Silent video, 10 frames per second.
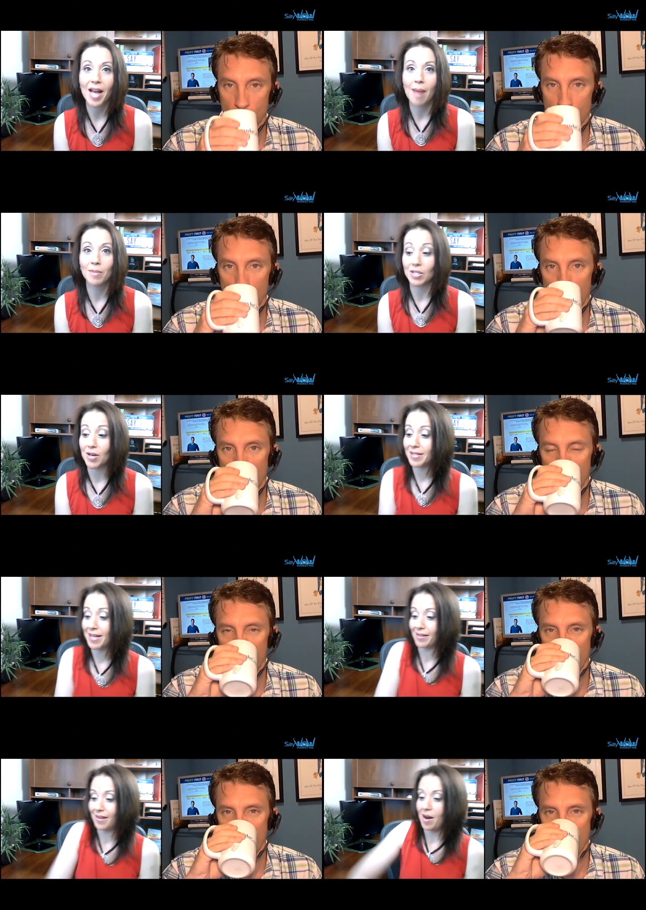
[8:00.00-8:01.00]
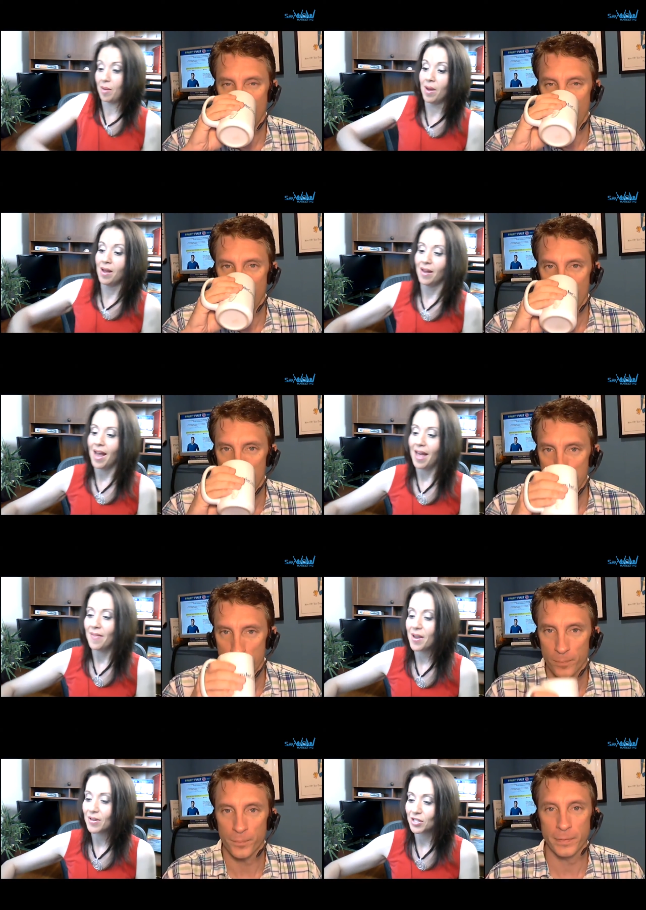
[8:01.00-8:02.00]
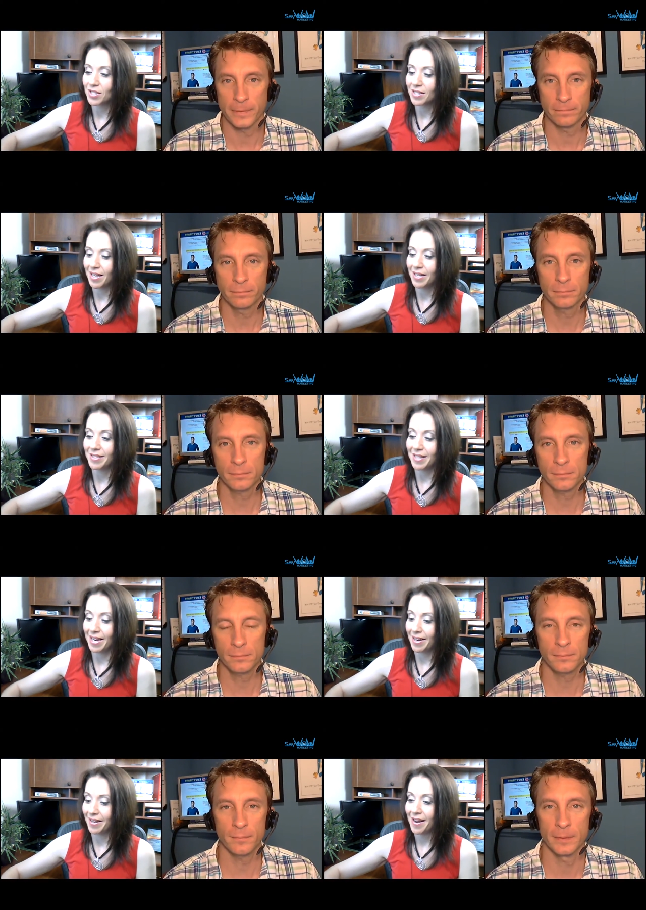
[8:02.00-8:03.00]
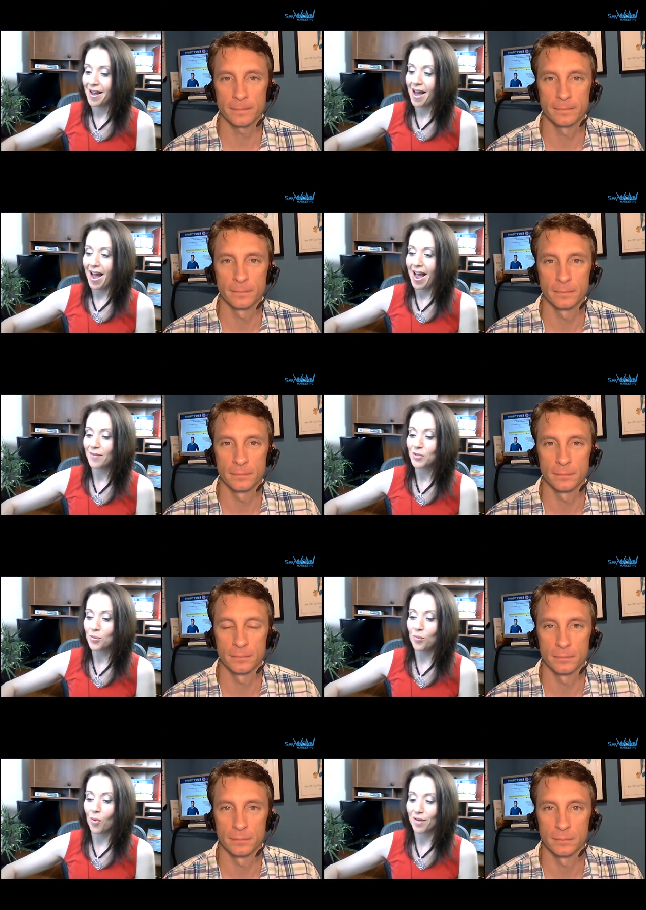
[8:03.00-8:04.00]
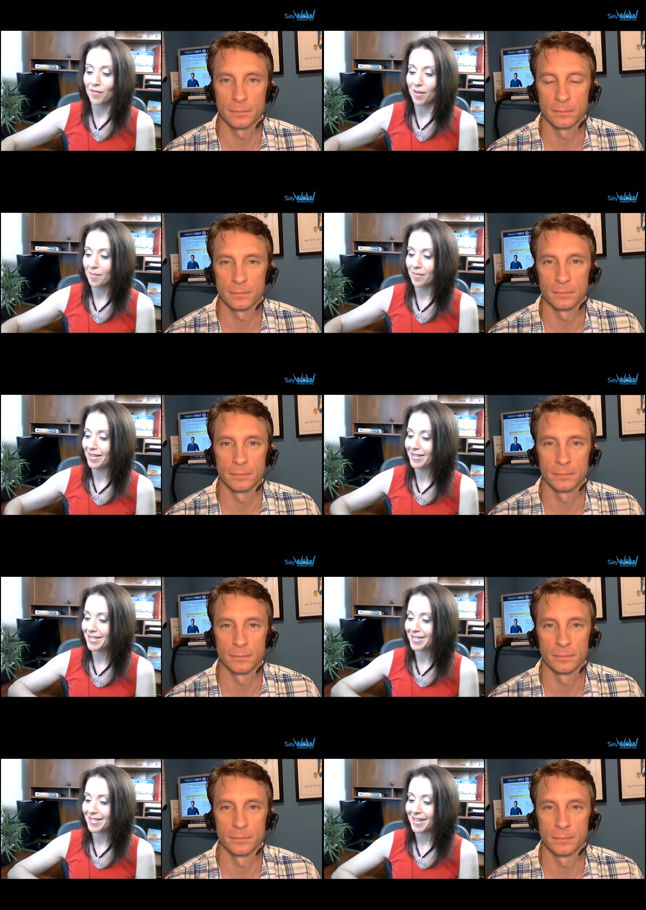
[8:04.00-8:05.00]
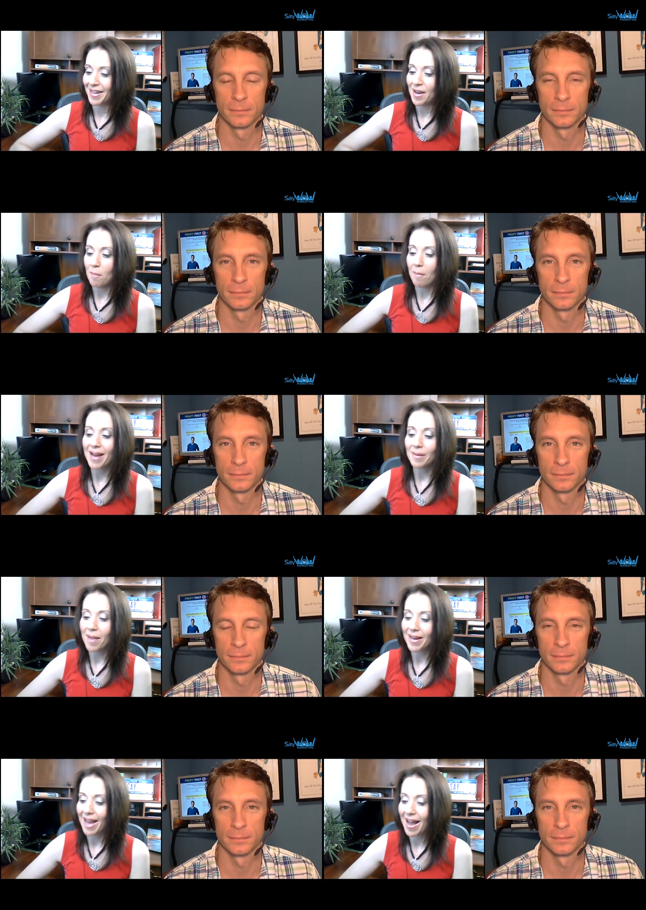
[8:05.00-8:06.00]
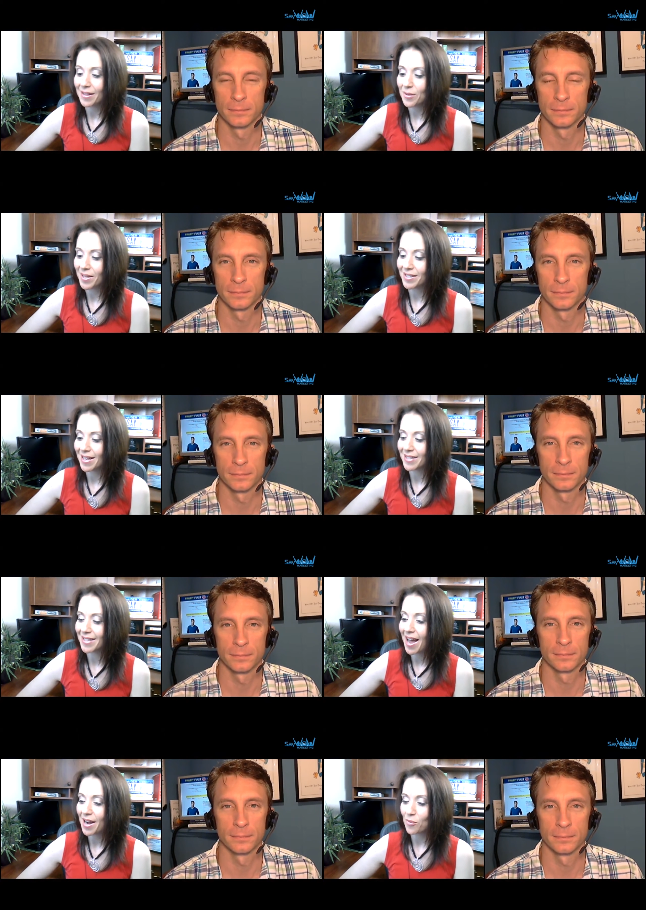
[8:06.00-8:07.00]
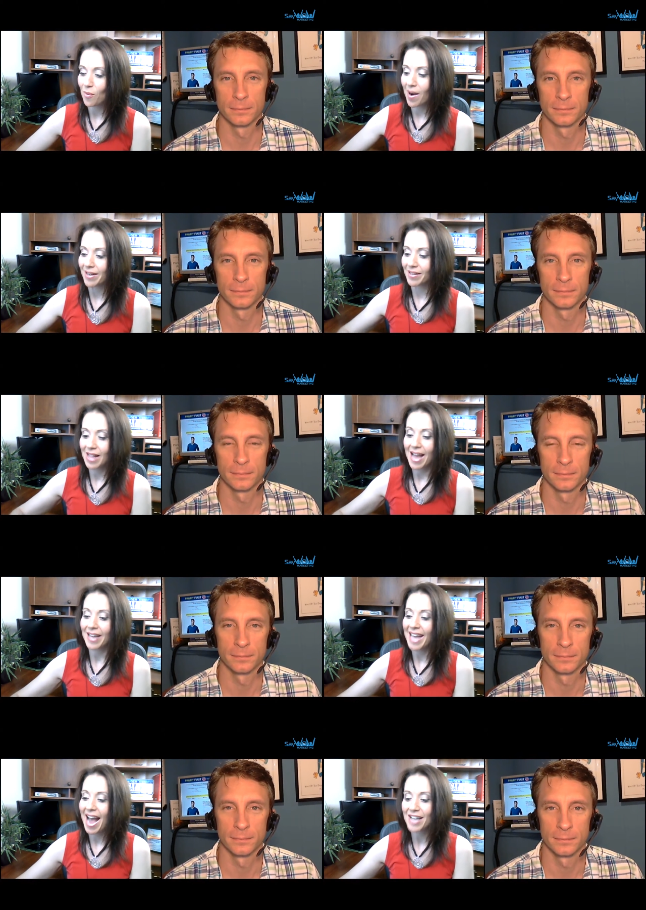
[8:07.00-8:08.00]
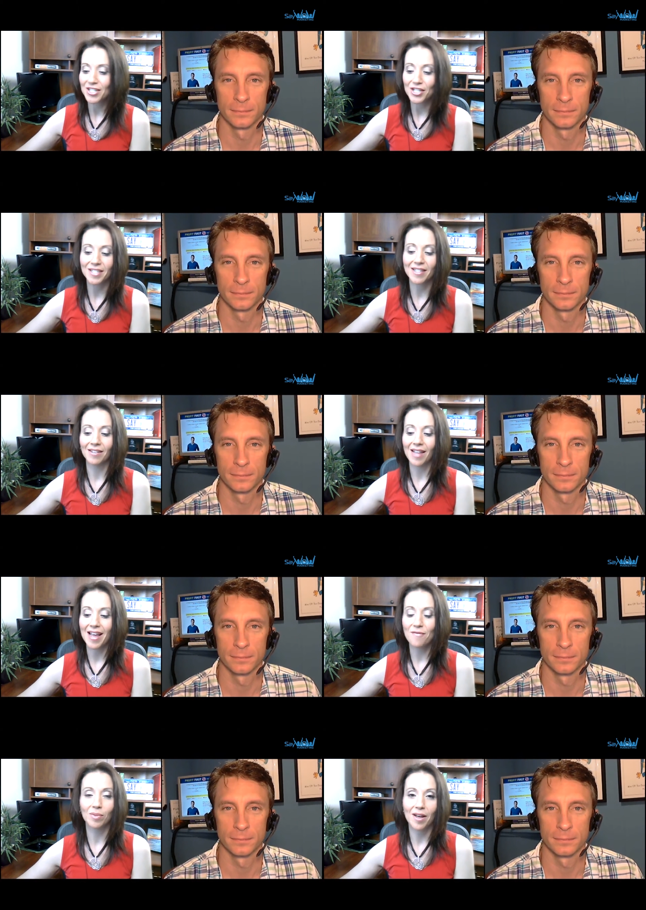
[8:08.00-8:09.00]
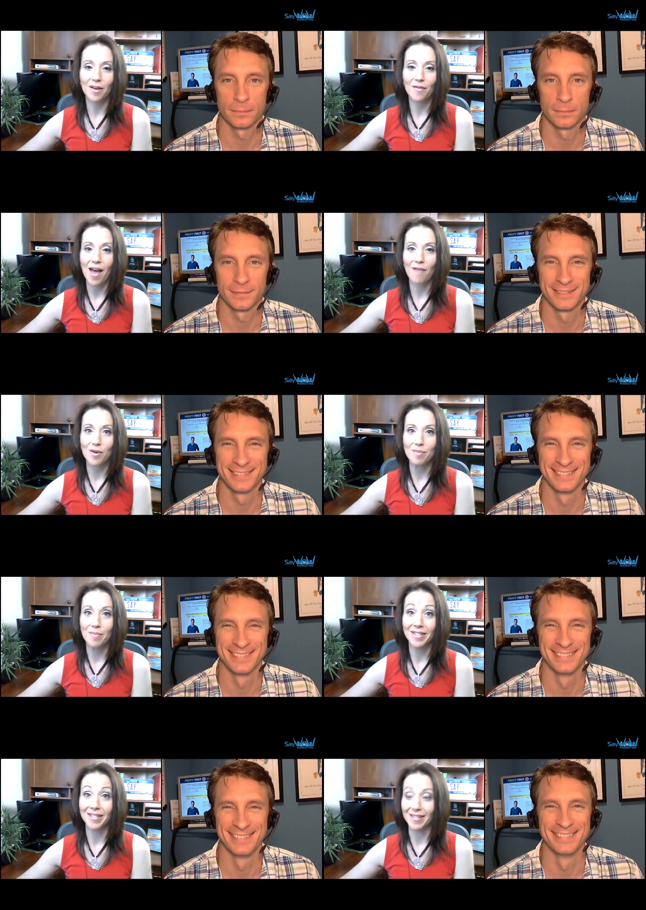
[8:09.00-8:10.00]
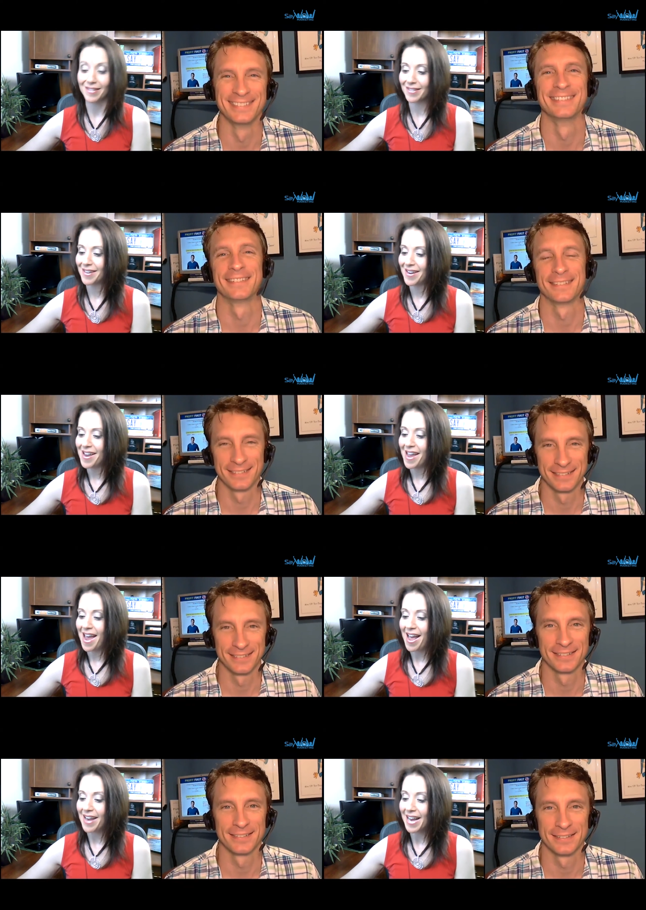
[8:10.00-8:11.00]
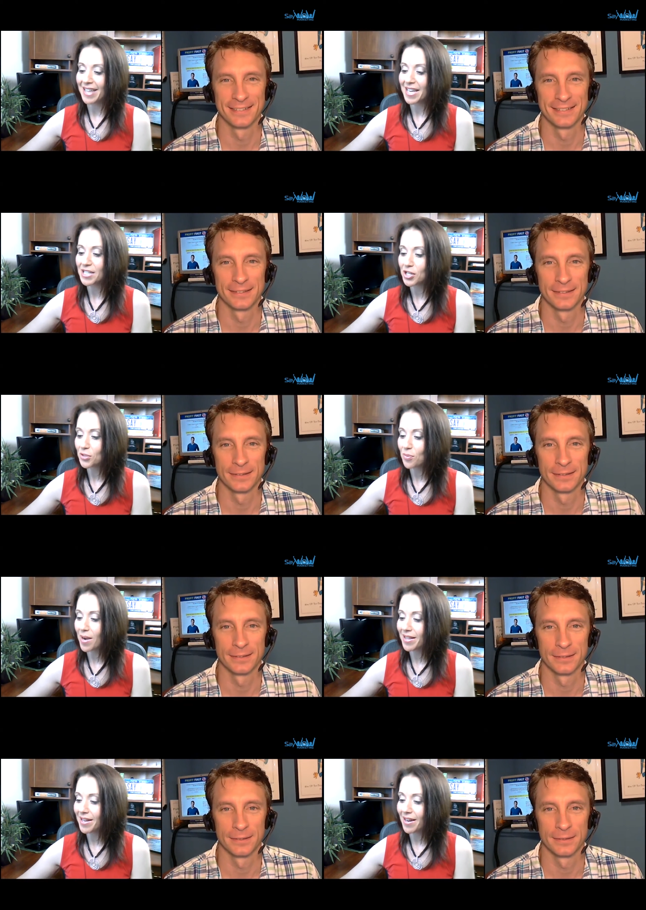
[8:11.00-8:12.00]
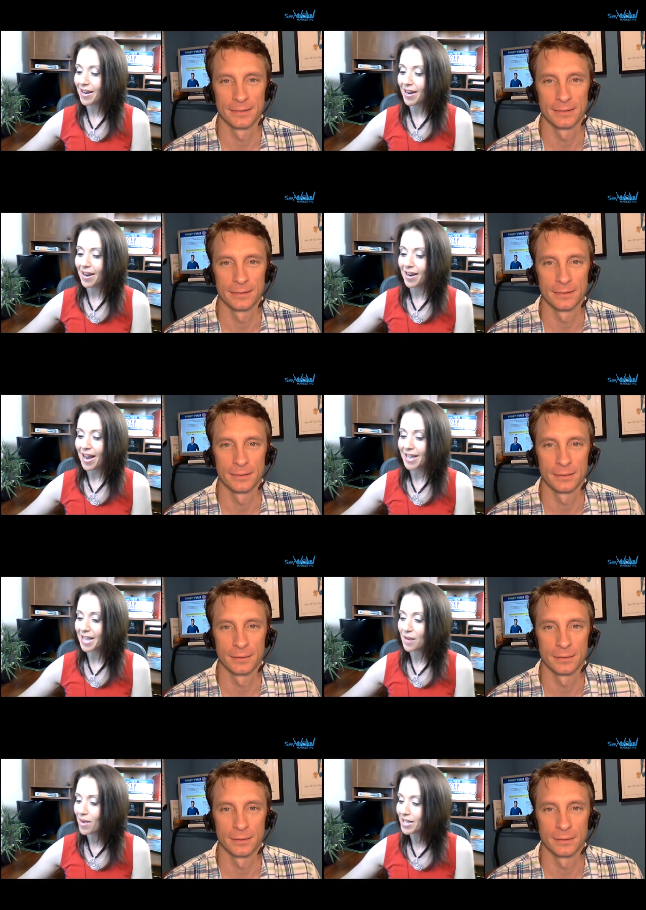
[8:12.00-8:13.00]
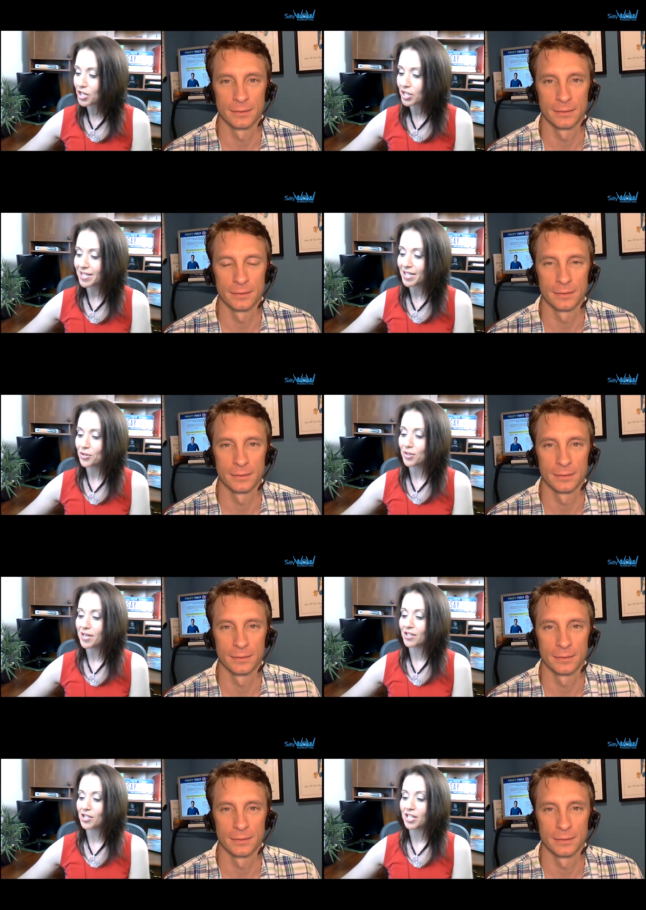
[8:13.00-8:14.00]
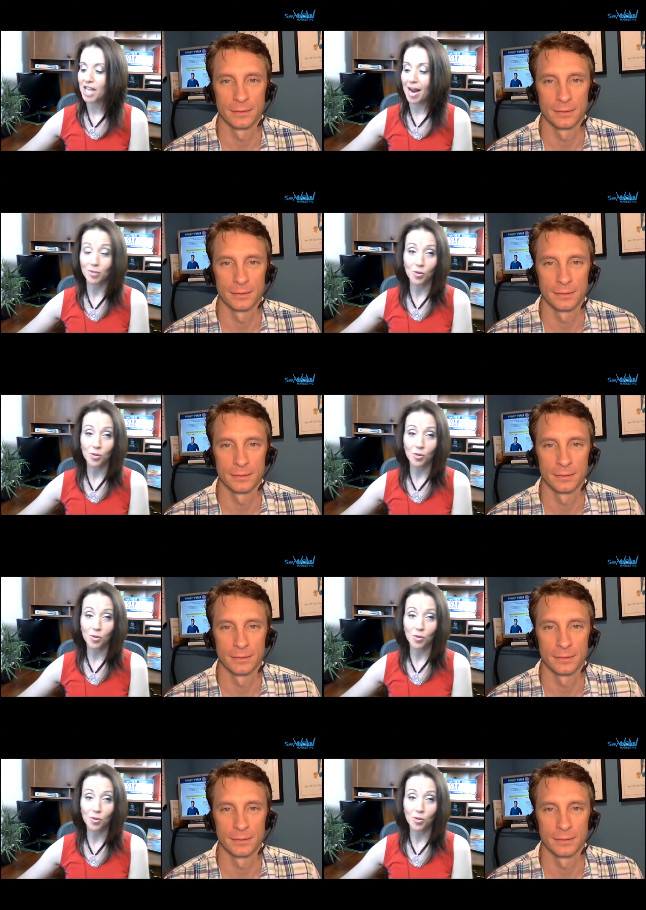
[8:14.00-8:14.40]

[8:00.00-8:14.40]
Speaker 1: Amazon.com, and they are just insane. I have to read one of them. This is Mike Michalowicz has got it right. cash is the lifeblood of every business. And as I just read the as I read just the introduction and chapter